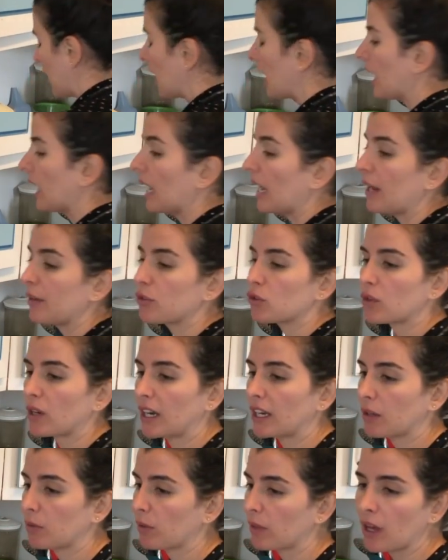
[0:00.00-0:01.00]
I've
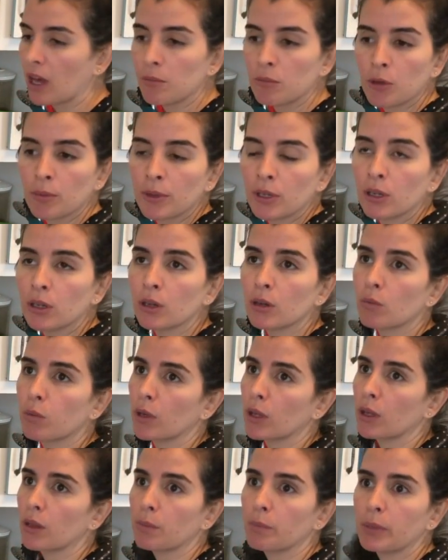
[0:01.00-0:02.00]
tried it with almond milk,
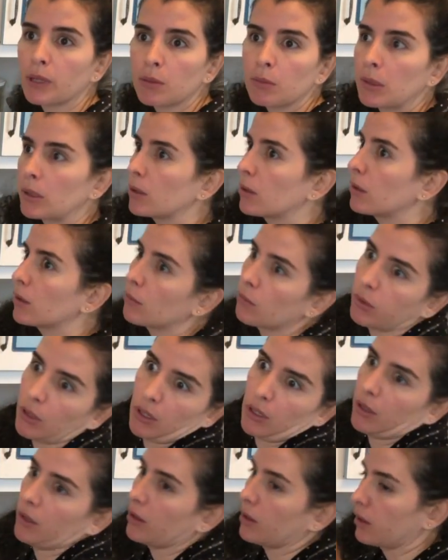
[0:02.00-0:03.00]
with pea milk,
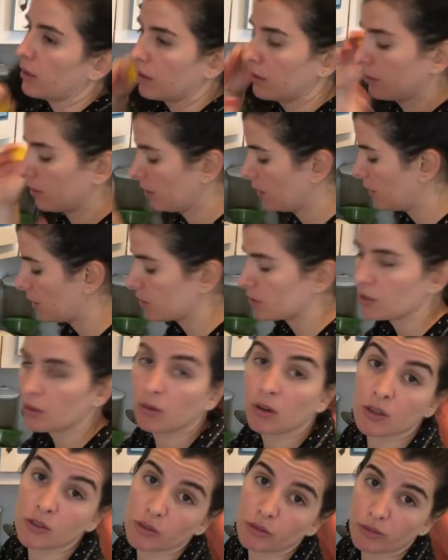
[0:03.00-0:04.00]
with so
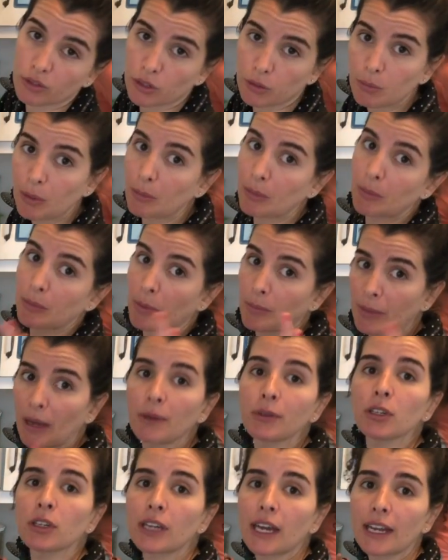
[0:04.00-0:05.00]
on and so forth. Blah blah blah blah.
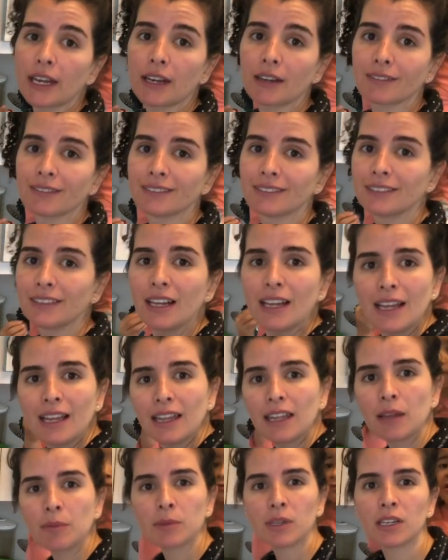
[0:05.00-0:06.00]
You get it.
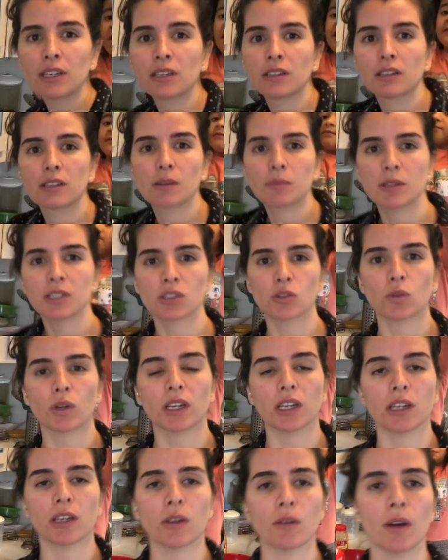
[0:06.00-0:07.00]
Let me
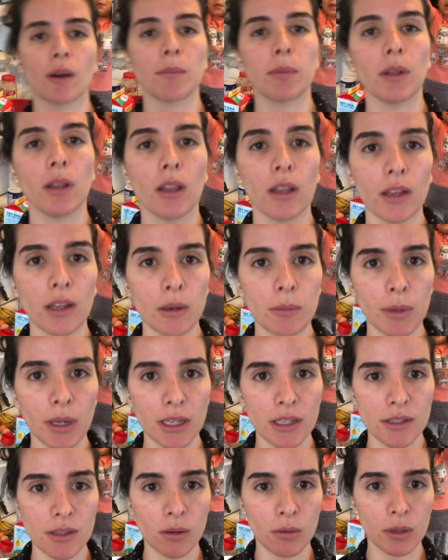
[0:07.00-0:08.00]
straighten you up a little
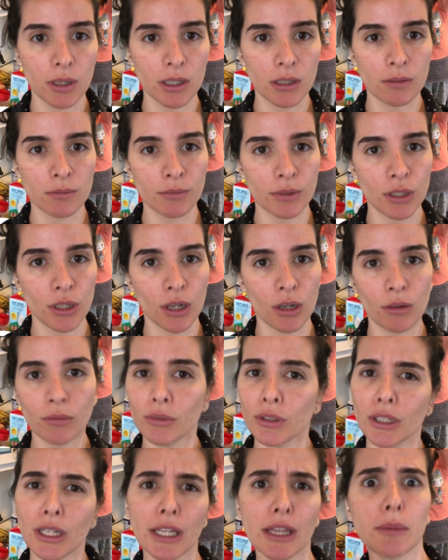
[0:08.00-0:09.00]
bit so we can,
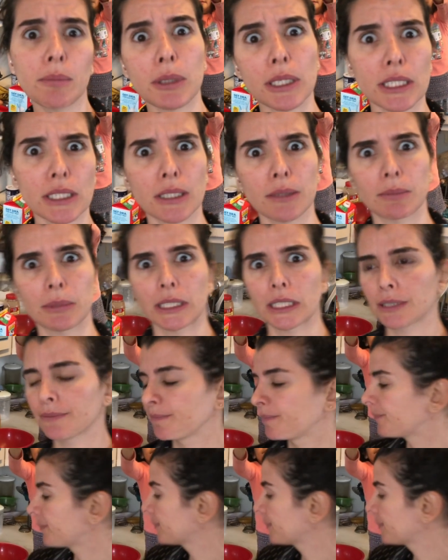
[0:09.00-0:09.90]
you get the best of me.